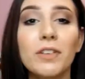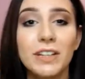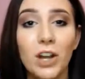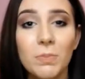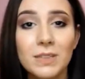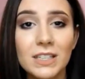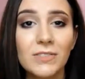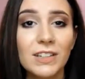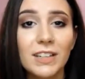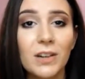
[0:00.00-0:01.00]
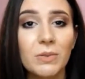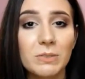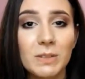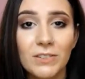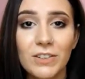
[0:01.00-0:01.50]
I really hope this video
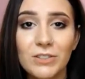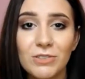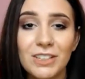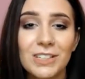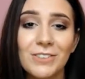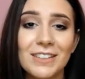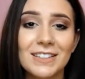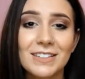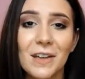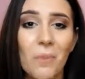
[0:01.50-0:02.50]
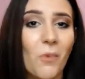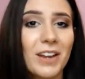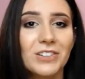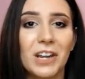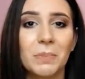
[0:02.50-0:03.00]
was beneficial to you in some
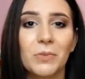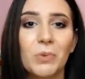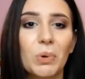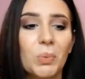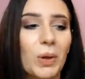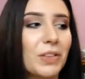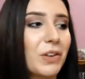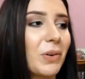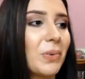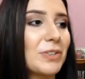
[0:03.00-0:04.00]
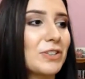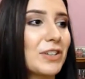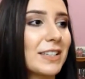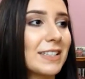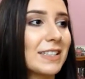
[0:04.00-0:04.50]
way, shape, or form, whether it was
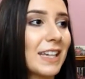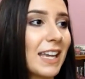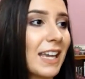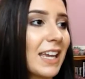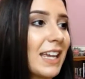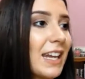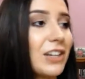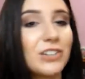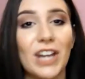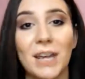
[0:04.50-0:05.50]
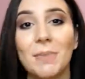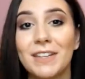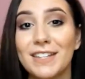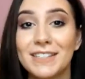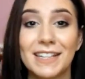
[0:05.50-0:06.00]
just
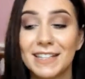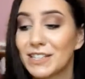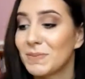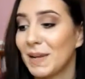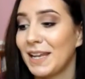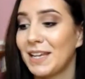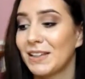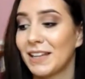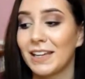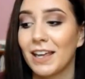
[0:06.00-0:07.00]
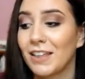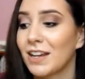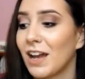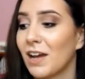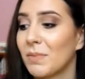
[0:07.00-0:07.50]
entertainment listening to me thinking
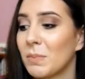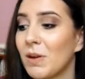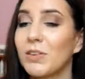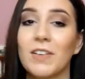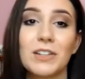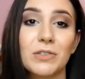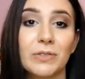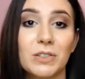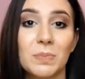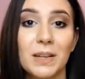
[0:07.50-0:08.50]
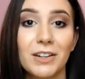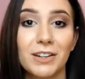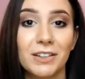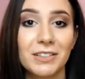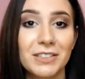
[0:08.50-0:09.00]
that I'm a motivational
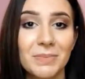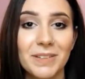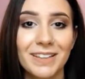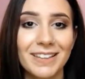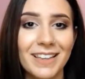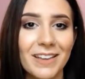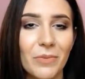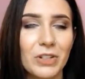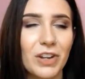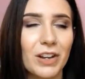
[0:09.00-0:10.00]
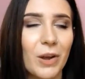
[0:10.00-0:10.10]
speaker or something like that, which